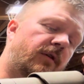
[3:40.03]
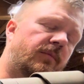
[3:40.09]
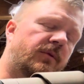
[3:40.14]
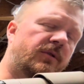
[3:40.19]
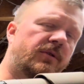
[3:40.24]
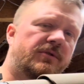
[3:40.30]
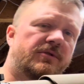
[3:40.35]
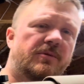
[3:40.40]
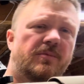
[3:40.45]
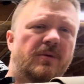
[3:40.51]
But
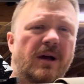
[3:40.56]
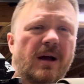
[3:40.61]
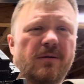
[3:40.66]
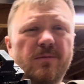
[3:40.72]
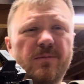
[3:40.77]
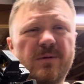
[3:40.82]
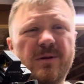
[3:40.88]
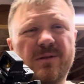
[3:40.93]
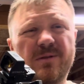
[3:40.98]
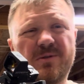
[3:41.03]
those are
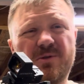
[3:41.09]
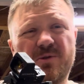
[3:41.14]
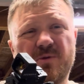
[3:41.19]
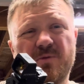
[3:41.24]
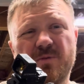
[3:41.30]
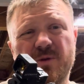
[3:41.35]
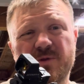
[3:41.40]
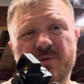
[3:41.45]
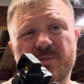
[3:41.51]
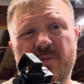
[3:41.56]
probably the two
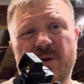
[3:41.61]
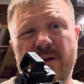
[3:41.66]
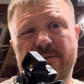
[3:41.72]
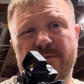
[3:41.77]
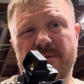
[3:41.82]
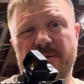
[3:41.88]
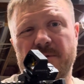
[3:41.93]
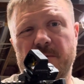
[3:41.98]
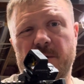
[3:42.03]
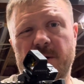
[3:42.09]
most
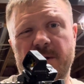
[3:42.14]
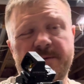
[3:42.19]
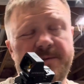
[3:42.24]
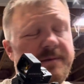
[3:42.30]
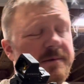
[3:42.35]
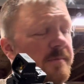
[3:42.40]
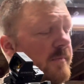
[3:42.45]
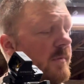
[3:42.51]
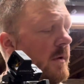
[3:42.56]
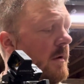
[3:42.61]
prevalent
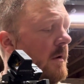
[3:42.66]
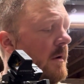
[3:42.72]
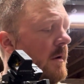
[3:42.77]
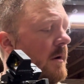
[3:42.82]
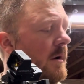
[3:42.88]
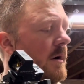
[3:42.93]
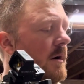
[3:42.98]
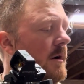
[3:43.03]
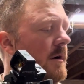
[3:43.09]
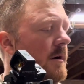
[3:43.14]
ones.
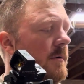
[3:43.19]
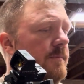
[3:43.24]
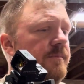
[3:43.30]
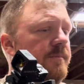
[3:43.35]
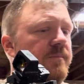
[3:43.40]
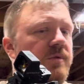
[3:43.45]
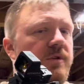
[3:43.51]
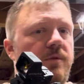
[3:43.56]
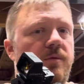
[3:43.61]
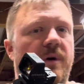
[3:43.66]
You
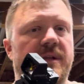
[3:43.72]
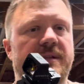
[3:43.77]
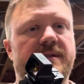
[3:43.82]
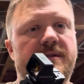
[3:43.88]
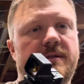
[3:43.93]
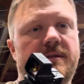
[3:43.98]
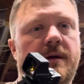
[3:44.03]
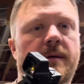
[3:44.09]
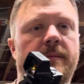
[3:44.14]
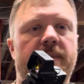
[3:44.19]
want
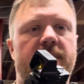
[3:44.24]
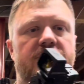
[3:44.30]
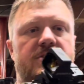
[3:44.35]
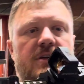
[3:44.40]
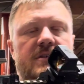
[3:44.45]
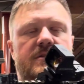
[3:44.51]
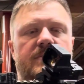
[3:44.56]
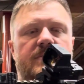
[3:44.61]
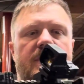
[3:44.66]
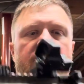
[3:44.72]
some
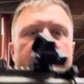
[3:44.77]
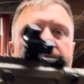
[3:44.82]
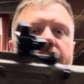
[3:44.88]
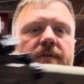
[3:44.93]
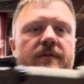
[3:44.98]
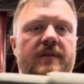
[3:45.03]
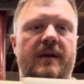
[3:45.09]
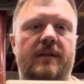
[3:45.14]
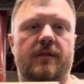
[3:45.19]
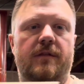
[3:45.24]
adjustment of your
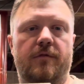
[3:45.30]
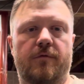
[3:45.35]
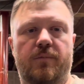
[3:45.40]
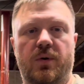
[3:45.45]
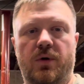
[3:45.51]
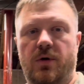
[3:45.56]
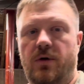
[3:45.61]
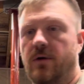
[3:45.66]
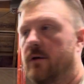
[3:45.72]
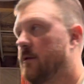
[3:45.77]
length of
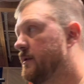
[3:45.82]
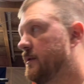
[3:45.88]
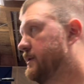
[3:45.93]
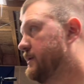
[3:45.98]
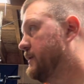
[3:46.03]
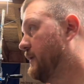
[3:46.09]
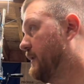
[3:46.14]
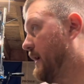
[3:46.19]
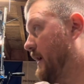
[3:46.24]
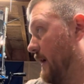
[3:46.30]
pull
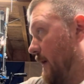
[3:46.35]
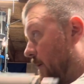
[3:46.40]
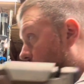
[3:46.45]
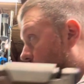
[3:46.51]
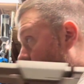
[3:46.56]
so that